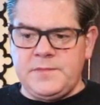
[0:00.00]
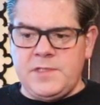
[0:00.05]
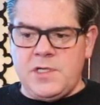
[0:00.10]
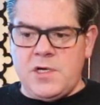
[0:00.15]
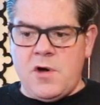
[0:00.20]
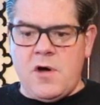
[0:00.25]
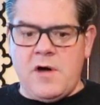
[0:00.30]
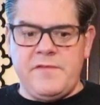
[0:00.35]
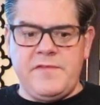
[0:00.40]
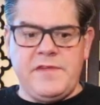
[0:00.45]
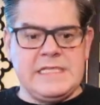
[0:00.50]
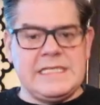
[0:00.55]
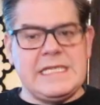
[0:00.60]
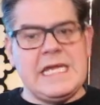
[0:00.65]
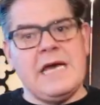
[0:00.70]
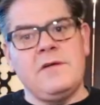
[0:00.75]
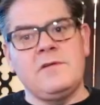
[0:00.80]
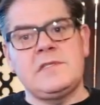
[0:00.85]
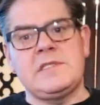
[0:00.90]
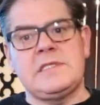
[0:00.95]
coffee
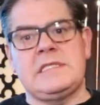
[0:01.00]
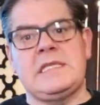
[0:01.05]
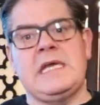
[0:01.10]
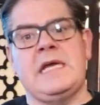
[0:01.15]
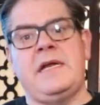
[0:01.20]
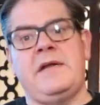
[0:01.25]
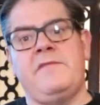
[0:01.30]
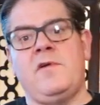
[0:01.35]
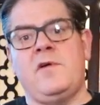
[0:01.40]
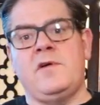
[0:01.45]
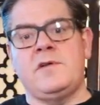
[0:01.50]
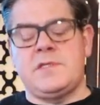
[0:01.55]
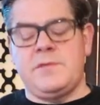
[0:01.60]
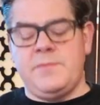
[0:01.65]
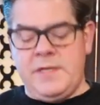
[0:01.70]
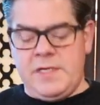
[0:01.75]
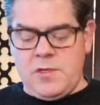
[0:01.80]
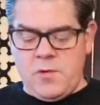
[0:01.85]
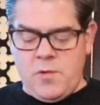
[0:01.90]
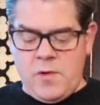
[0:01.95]
stouts that have also
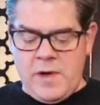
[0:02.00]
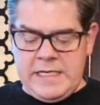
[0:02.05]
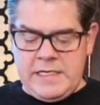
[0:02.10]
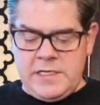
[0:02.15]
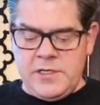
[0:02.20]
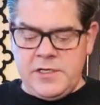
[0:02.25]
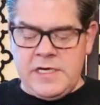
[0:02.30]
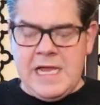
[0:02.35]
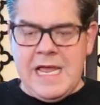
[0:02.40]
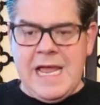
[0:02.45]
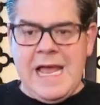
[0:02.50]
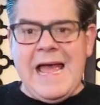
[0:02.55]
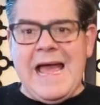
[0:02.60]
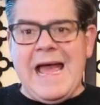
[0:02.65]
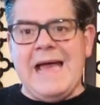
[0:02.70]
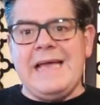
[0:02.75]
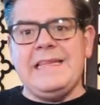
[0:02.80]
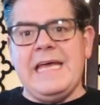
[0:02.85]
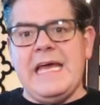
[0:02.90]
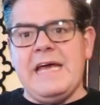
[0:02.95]
been quite good,
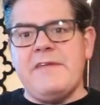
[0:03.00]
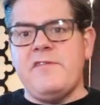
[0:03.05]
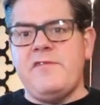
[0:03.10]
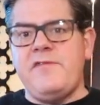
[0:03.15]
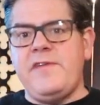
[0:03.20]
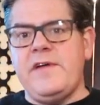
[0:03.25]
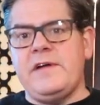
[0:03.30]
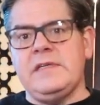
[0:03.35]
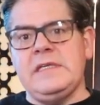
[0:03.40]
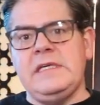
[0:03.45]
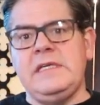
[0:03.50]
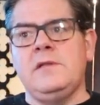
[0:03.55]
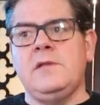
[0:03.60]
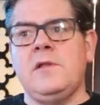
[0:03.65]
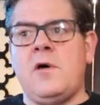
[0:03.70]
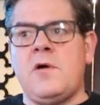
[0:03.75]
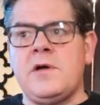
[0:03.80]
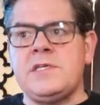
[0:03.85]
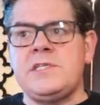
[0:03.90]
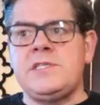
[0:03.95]
and they have a fairly
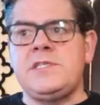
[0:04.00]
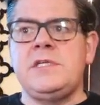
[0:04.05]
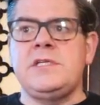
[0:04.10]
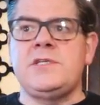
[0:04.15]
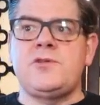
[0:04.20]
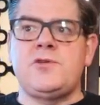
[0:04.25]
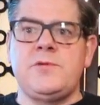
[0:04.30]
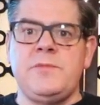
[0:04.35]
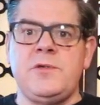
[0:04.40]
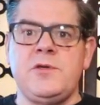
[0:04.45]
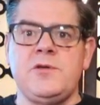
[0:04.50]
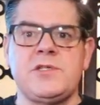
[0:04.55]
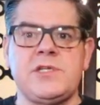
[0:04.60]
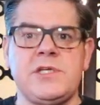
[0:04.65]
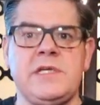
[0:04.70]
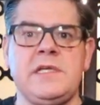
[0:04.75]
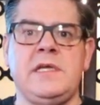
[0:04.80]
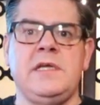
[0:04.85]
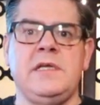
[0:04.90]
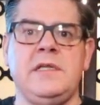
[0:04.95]
large
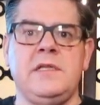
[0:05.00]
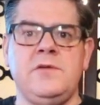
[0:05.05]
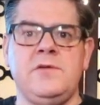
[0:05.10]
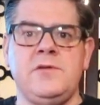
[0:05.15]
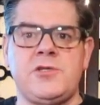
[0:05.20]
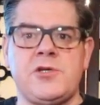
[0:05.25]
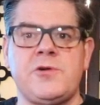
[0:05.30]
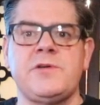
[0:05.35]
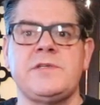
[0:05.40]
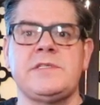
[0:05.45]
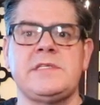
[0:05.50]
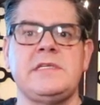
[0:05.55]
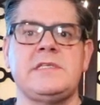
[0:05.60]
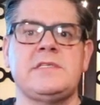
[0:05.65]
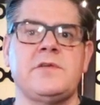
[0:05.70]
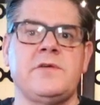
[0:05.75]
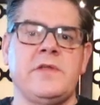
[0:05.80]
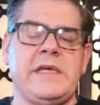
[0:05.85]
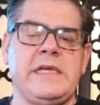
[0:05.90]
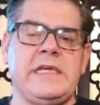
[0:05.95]
distribution in New Jersey.
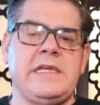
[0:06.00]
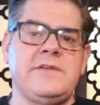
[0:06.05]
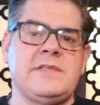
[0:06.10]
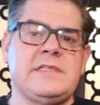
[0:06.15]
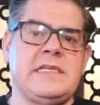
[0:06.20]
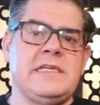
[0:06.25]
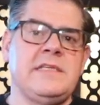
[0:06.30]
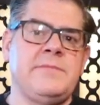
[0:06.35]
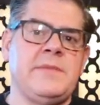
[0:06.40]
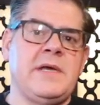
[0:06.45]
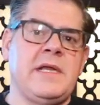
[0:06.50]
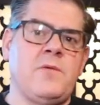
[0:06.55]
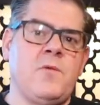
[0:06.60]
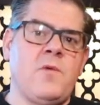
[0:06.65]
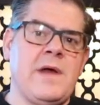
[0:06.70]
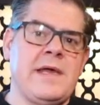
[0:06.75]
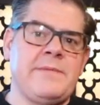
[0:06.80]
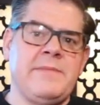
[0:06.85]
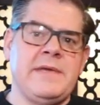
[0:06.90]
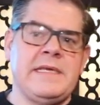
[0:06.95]
So like you see them at a
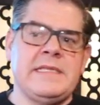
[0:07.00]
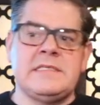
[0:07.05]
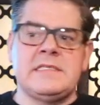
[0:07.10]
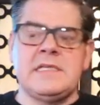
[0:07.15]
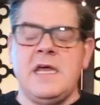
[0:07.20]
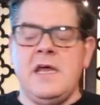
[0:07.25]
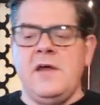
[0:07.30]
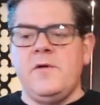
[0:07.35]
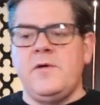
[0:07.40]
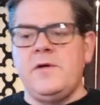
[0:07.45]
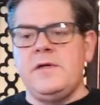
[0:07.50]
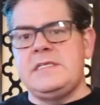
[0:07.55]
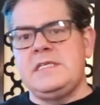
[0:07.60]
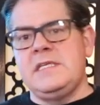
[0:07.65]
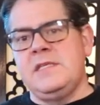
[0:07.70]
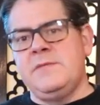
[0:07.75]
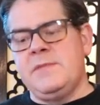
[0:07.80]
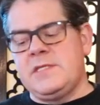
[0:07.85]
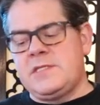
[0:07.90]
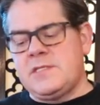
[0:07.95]
Wegmans, or you
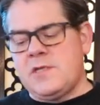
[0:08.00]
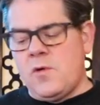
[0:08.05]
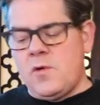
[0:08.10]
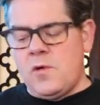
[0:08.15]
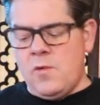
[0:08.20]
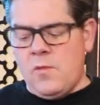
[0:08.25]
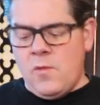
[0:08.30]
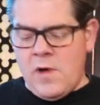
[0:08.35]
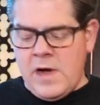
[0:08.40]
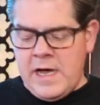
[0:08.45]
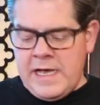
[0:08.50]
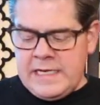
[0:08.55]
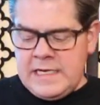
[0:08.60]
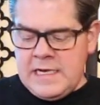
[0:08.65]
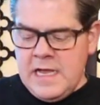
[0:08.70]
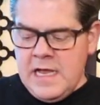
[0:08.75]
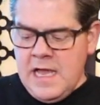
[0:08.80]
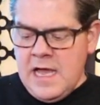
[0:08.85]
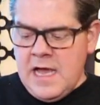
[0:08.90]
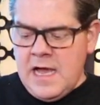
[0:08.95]
see them at Total
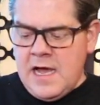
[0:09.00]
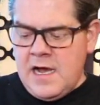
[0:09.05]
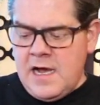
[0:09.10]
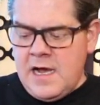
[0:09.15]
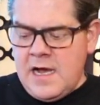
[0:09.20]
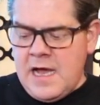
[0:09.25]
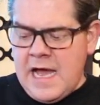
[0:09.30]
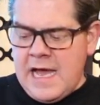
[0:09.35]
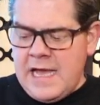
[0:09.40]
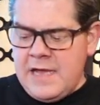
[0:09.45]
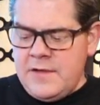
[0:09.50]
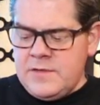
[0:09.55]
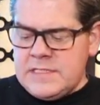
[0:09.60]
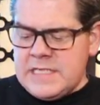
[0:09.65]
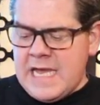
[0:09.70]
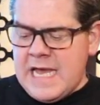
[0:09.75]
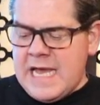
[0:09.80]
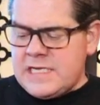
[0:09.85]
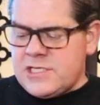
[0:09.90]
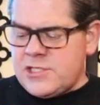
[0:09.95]
Wine. I was
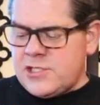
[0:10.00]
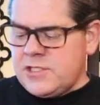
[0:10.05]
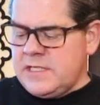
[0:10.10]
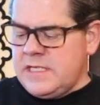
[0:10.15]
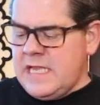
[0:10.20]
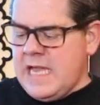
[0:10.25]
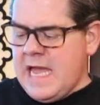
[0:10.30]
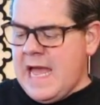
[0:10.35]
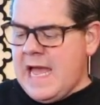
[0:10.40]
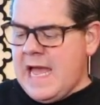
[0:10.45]
actually